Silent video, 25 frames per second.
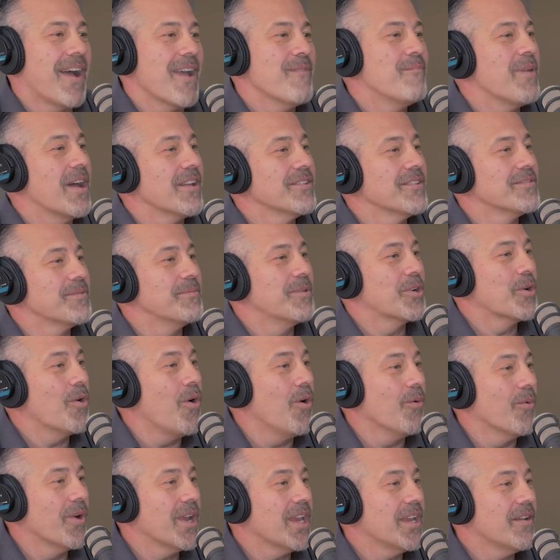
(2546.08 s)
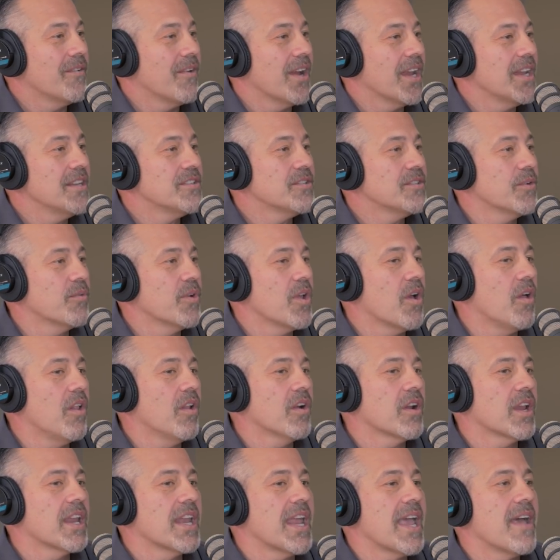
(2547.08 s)
five pounds from your goal weight, right? So we
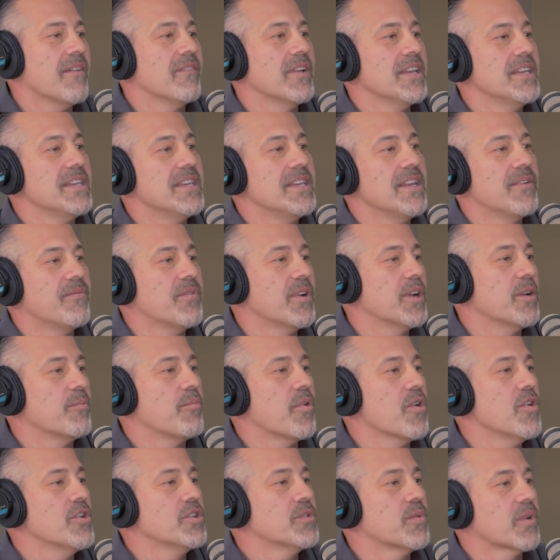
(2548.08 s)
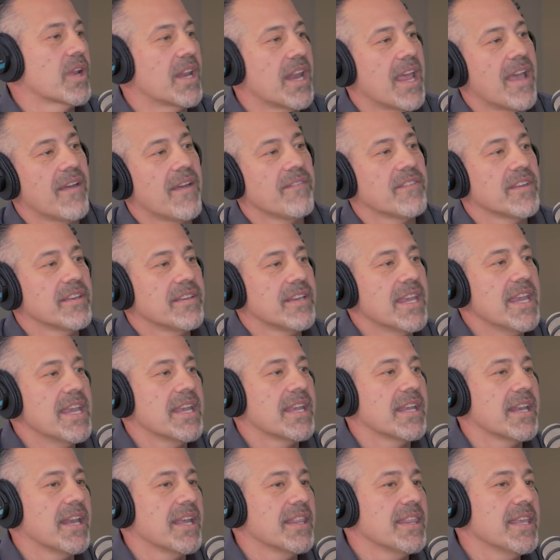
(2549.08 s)
all are going to have a different approach we're going to have to
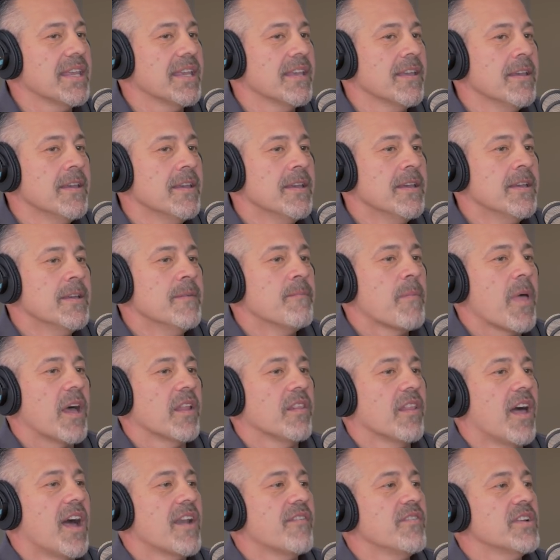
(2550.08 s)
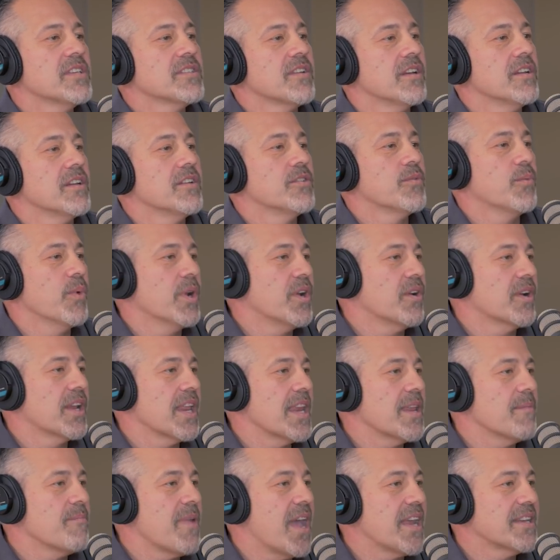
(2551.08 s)
take. And I think a lot of us on Twitter,
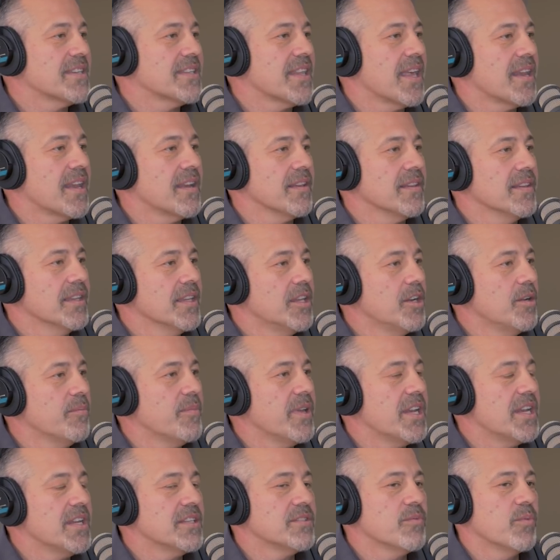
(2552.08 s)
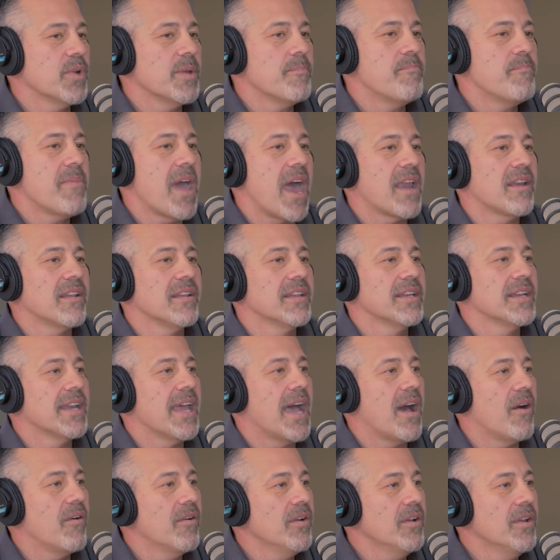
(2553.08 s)
getting back to that a little bit, is we battle it
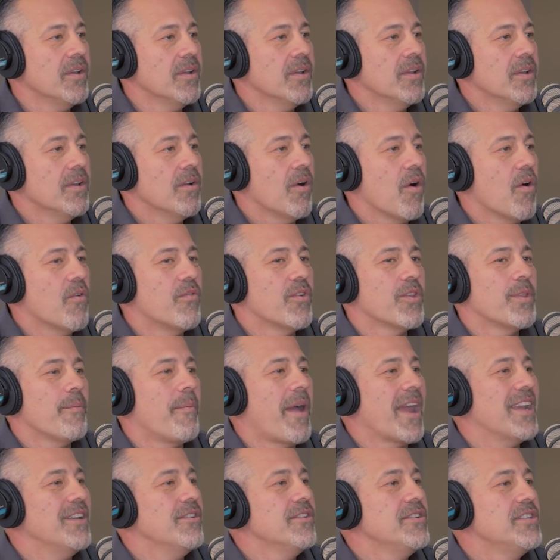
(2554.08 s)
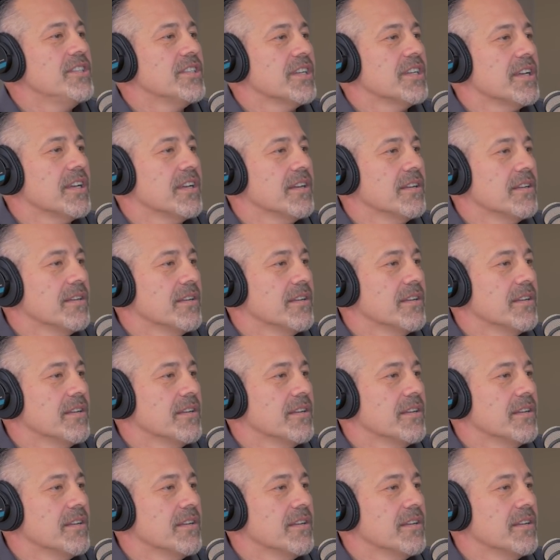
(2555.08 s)
out over the minutia,